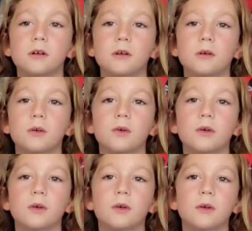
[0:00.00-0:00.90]

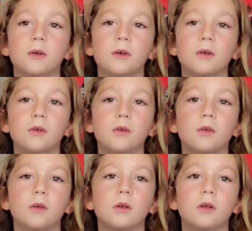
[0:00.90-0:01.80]

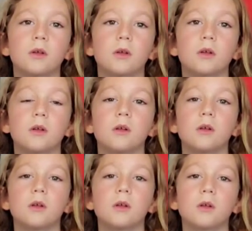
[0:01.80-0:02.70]

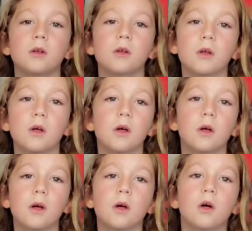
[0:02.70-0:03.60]

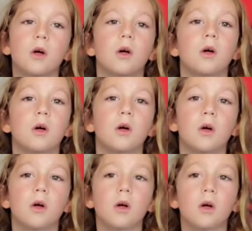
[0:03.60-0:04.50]

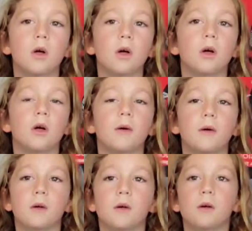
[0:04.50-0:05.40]

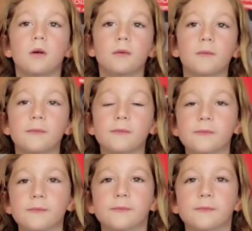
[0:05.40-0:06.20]
The person shown says nothing.